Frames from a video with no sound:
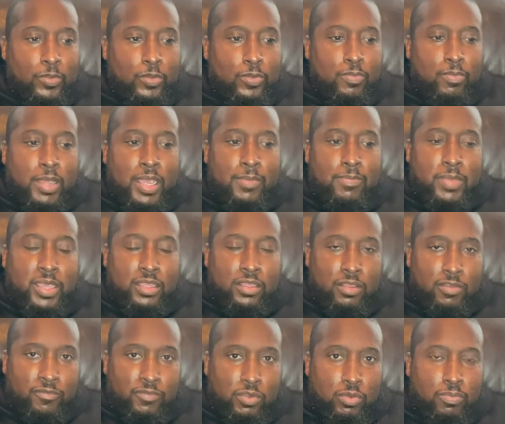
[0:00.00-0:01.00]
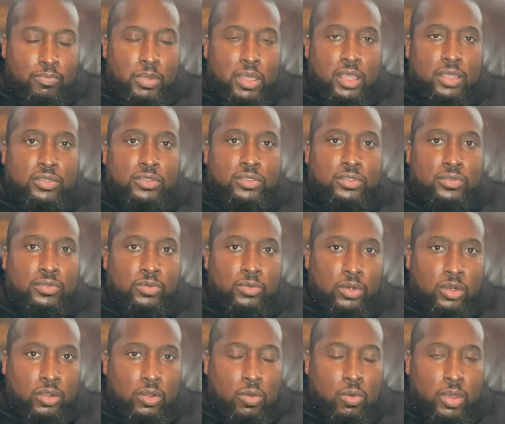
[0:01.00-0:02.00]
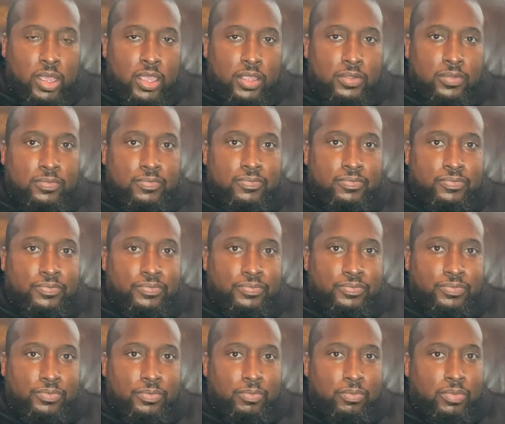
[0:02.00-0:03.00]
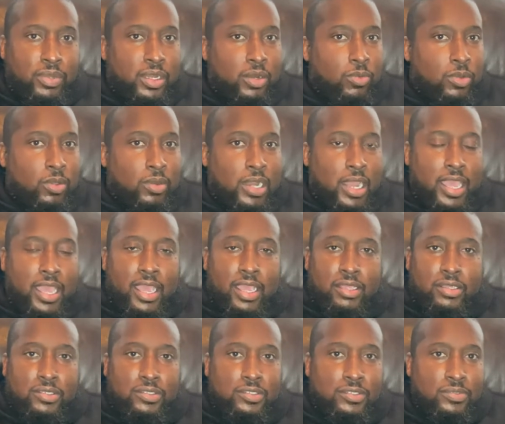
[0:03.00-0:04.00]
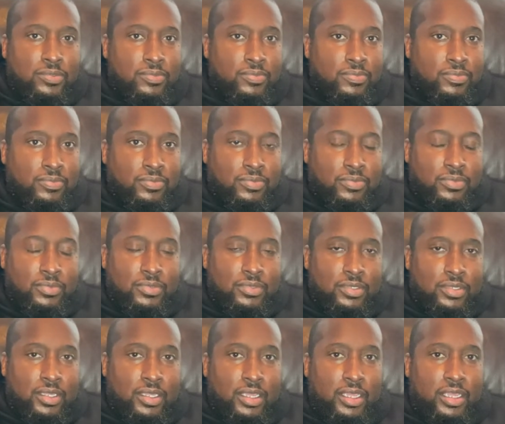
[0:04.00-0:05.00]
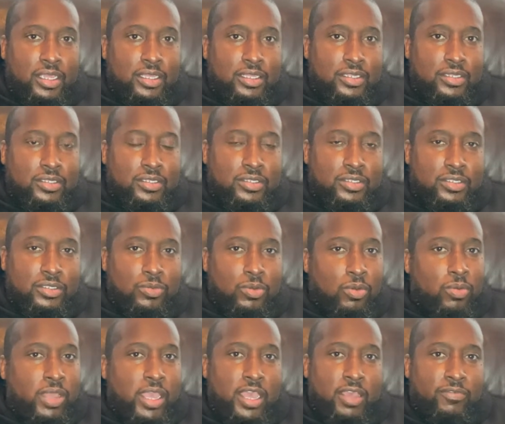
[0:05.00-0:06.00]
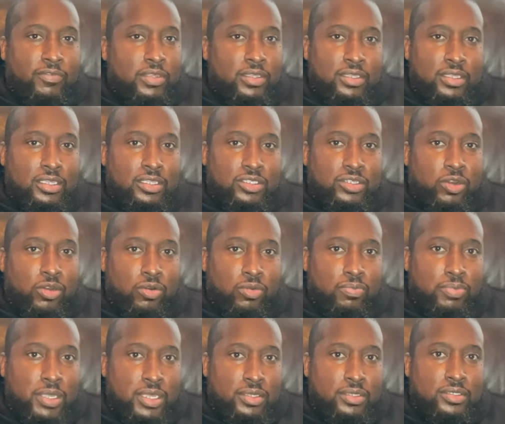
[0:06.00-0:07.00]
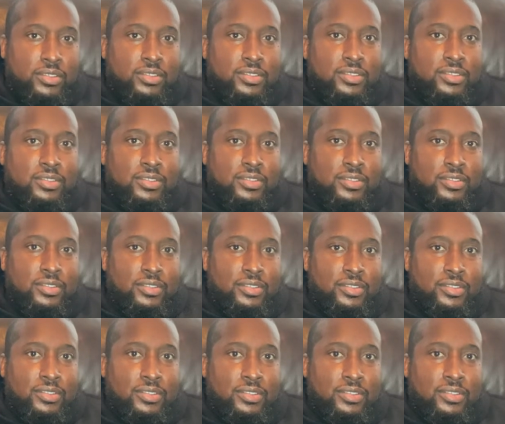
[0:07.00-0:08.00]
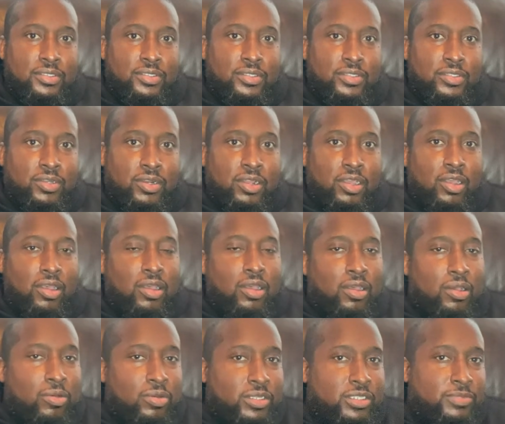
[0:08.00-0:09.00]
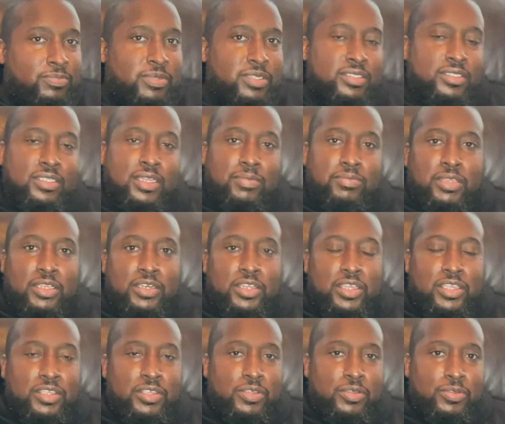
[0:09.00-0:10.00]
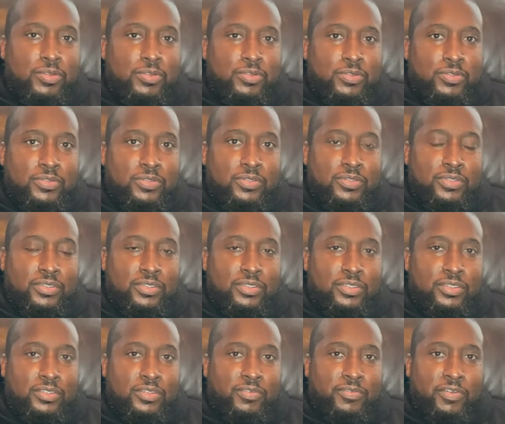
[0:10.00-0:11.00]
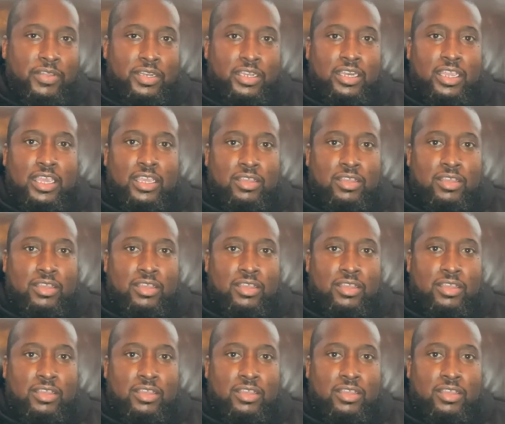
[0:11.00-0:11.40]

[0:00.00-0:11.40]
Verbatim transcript: you might make a few bucks real quick, but it won't last. And you won't have eternal peace. There'll always be something in you feeling